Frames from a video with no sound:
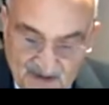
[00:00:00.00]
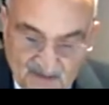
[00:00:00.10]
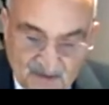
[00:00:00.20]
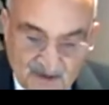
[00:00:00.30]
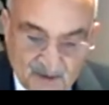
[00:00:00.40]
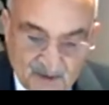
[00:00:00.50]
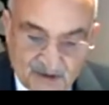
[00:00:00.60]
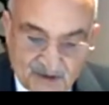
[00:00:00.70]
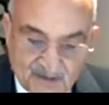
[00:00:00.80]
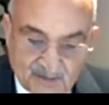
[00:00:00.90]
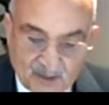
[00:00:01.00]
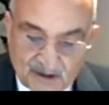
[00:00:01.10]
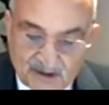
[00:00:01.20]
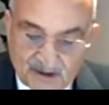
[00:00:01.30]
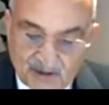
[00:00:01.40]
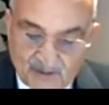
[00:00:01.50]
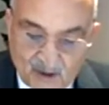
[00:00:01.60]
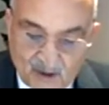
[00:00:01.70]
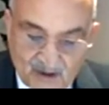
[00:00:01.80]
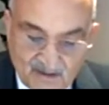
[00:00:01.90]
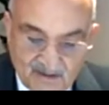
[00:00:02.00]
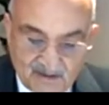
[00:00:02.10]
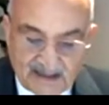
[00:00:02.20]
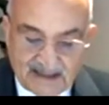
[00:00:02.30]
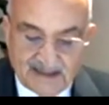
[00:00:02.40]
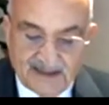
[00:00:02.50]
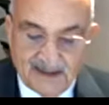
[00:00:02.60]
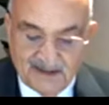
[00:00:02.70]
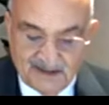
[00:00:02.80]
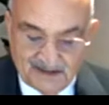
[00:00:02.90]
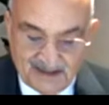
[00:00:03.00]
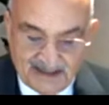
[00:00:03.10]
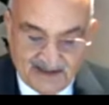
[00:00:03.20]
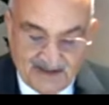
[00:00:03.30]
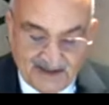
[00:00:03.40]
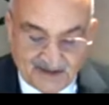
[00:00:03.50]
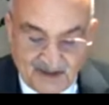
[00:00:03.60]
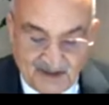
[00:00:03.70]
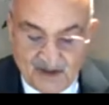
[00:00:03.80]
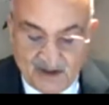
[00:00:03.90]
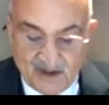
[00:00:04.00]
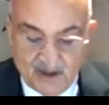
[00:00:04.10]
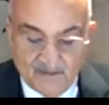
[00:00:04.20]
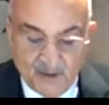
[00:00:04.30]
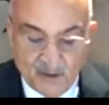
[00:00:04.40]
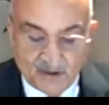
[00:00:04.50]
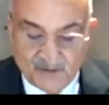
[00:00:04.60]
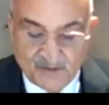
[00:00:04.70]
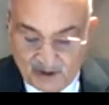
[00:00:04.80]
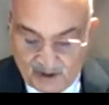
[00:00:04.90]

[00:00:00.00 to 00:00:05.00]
But most important of all, I think, is the ethics of useful